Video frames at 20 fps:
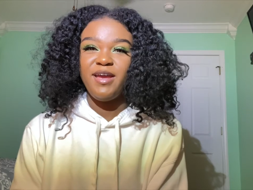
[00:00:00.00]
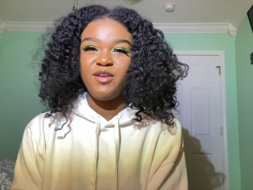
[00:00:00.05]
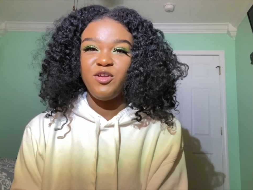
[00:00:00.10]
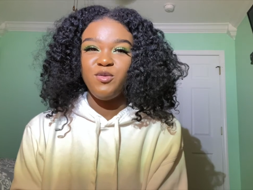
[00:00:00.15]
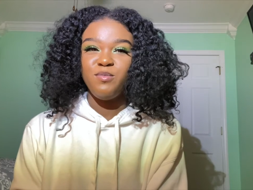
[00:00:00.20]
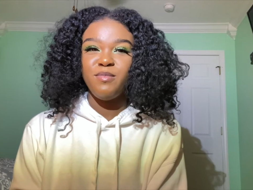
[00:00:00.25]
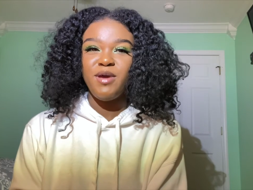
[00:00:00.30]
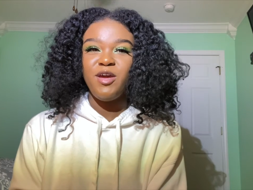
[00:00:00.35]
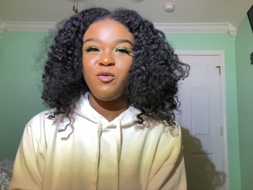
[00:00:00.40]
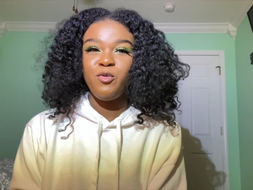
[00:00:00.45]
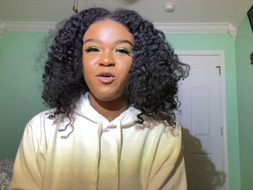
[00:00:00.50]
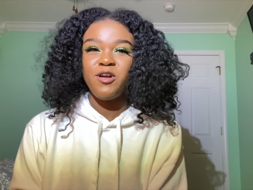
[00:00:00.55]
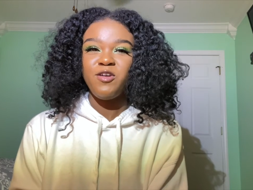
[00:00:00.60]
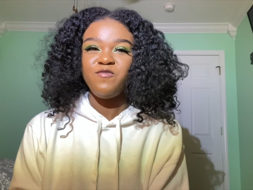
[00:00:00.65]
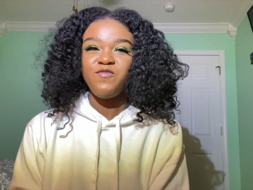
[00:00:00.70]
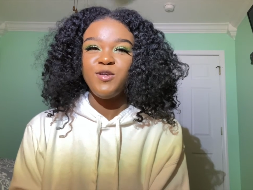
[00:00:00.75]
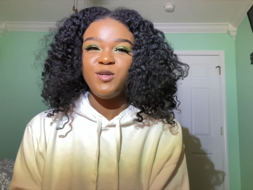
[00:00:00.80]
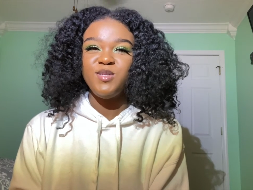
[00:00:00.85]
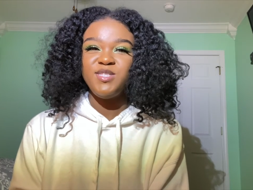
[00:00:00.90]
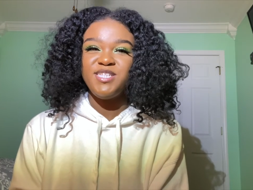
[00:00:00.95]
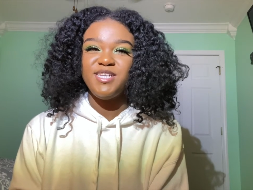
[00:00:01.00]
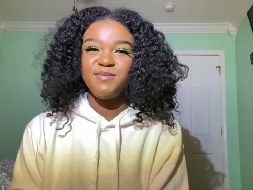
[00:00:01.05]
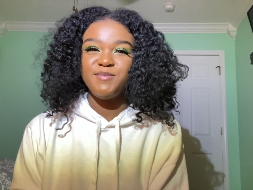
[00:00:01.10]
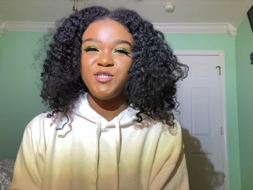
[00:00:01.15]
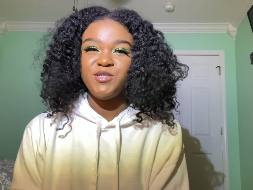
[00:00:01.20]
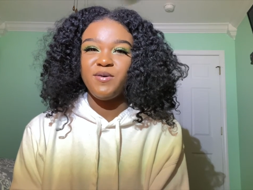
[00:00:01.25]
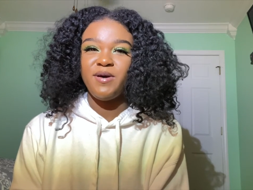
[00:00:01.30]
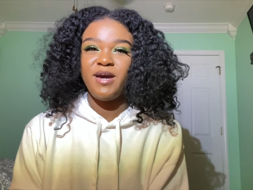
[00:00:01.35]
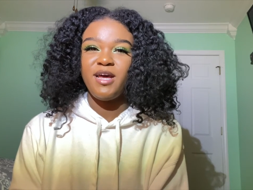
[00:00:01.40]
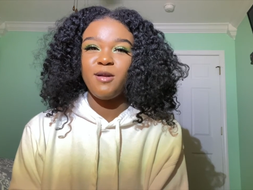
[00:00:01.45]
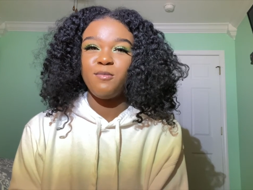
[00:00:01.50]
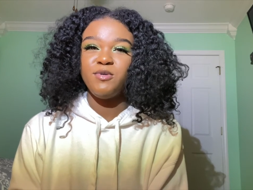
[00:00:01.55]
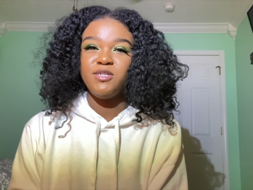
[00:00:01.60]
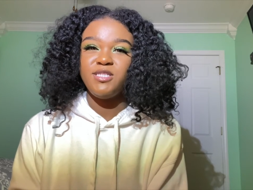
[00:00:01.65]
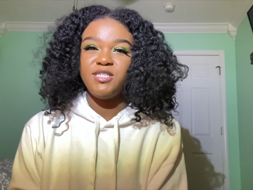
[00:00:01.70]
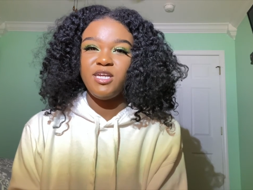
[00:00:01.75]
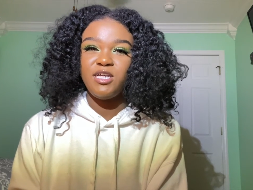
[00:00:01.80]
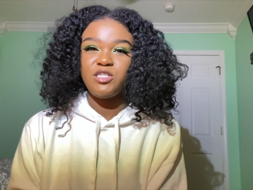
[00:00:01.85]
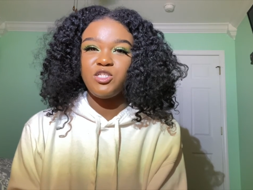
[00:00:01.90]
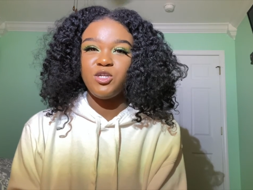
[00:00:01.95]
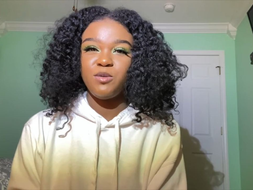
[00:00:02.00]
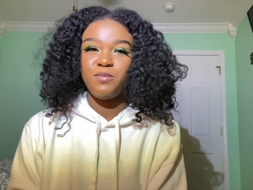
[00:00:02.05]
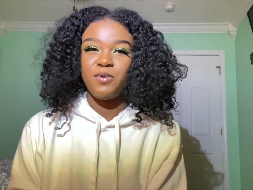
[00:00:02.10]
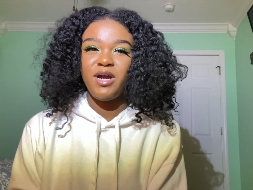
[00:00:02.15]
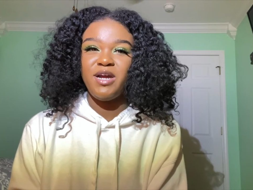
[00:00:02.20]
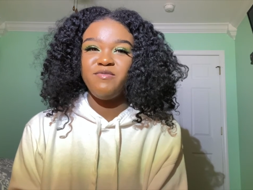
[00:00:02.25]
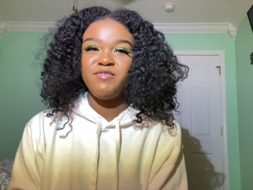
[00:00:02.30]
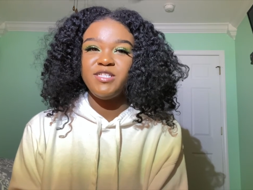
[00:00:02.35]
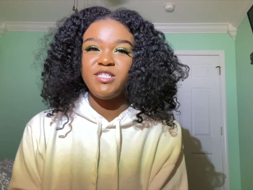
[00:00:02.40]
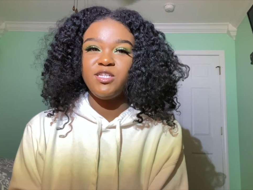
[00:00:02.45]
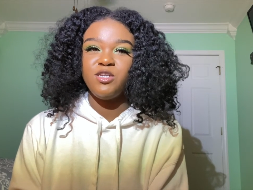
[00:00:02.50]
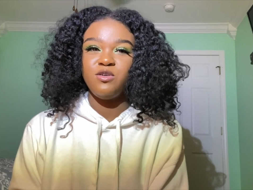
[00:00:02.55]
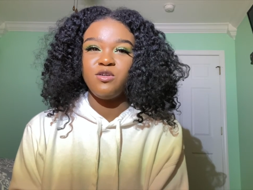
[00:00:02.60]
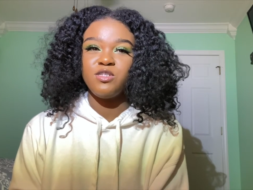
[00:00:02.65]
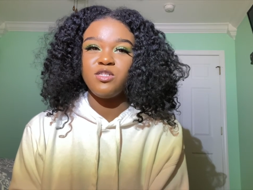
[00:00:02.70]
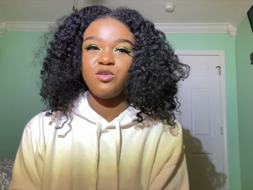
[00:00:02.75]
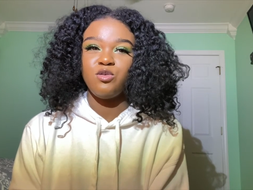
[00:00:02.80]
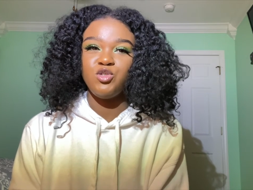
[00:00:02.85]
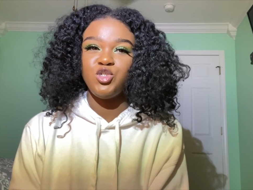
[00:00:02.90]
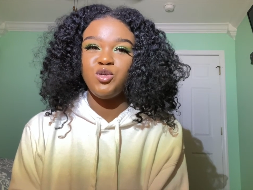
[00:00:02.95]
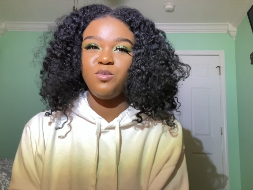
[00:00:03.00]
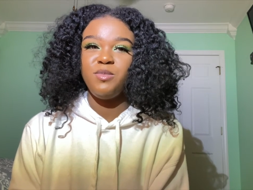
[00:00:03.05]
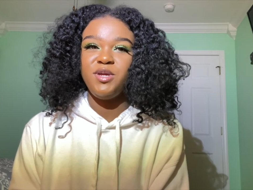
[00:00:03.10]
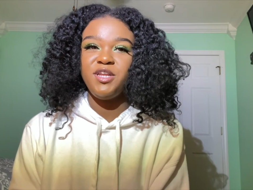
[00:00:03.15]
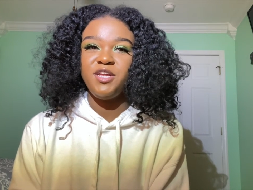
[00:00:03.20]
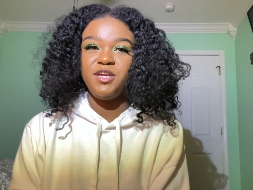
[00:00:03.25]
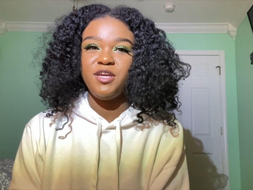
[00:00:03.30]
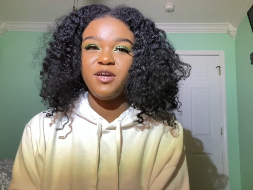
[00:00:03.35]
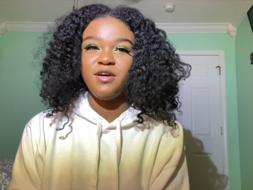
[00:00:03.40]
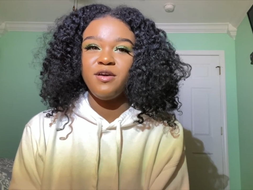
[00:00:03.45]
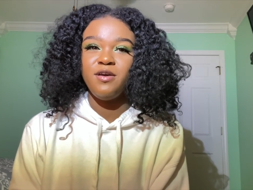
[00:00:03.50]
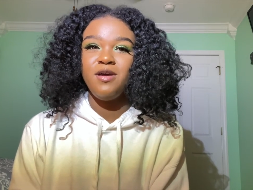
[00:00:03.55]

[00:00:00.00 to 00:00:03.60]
you may want a few tips on how to protect your privacy on social media.